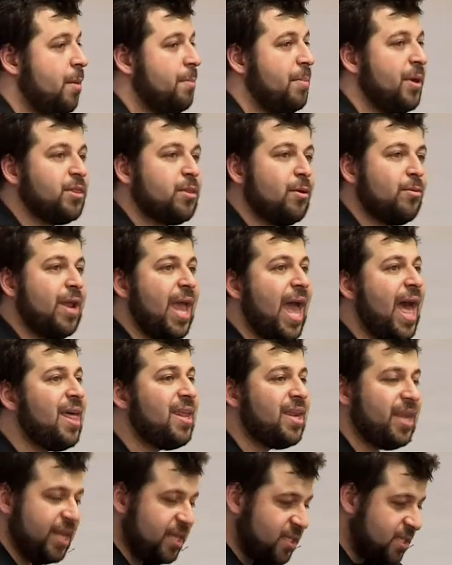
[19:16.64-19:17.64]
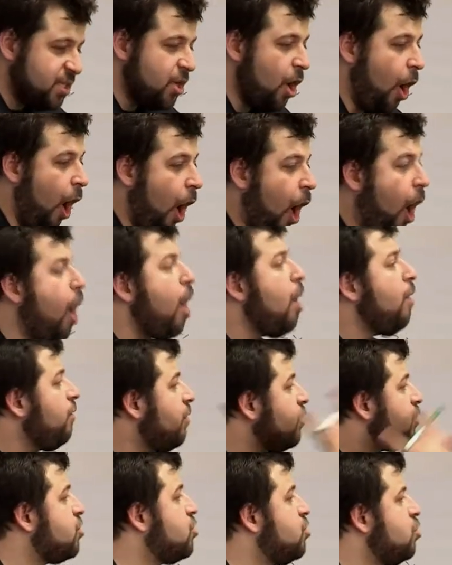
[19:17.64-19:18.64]
But the reality is, all
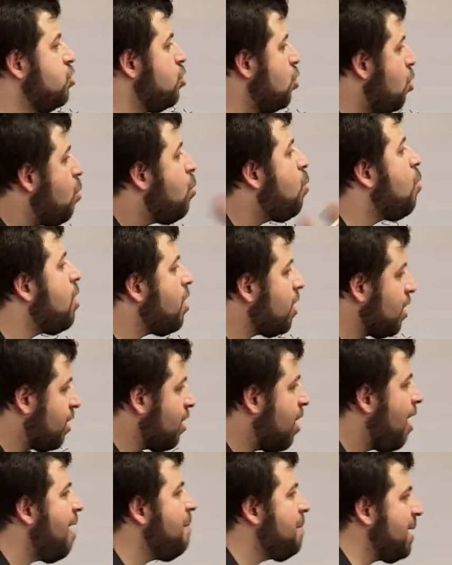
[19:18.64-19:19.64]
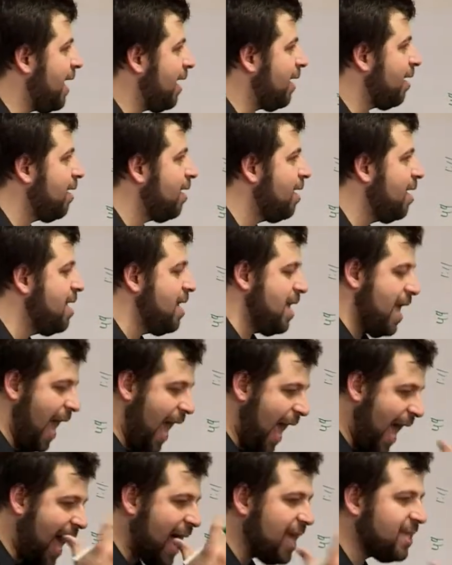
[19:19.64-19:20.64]
this new work coming
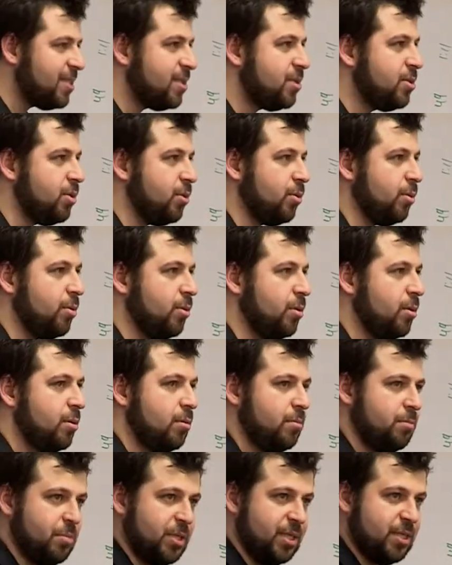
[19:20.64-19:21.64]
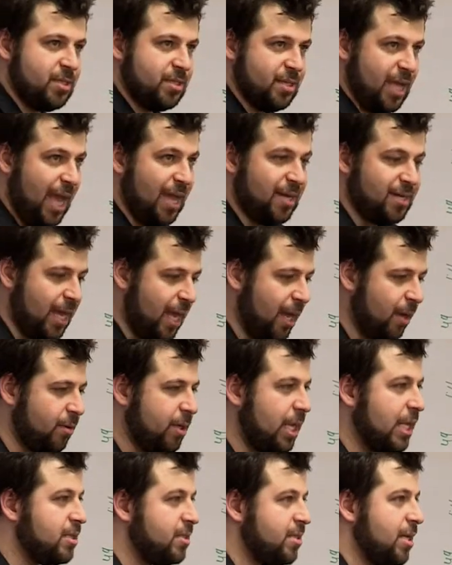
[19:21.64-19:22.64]
has to be sat down
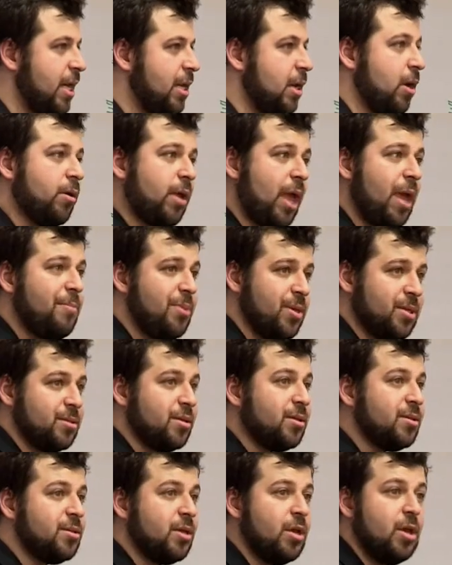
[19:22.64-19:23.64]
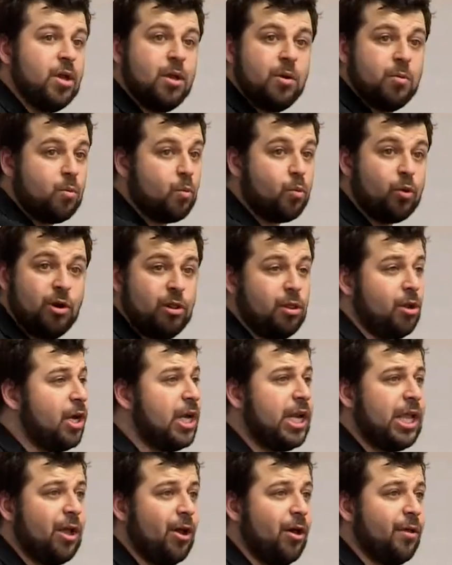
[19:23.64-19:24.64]
and said, okay, business, we're
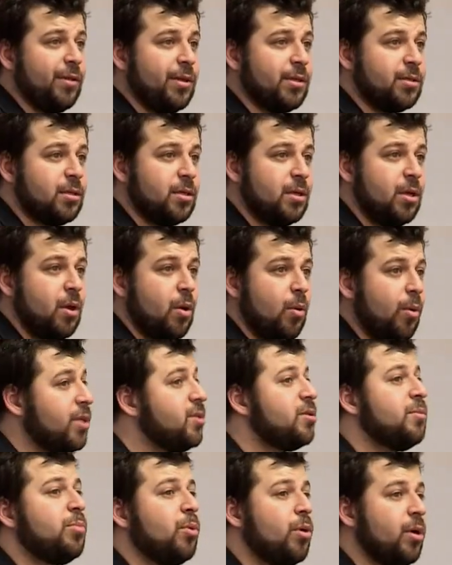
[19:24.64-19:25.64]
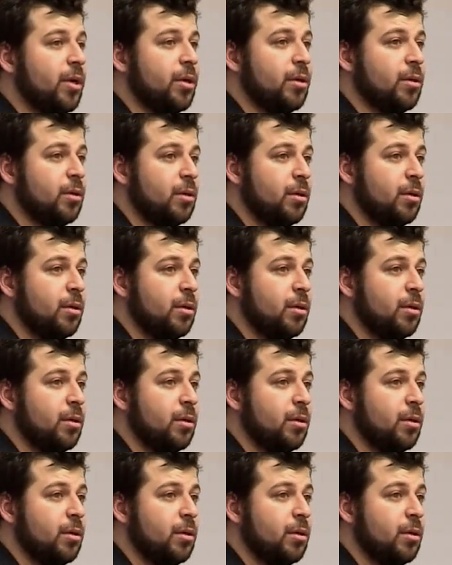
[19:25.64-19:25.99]
learning all this. What's important?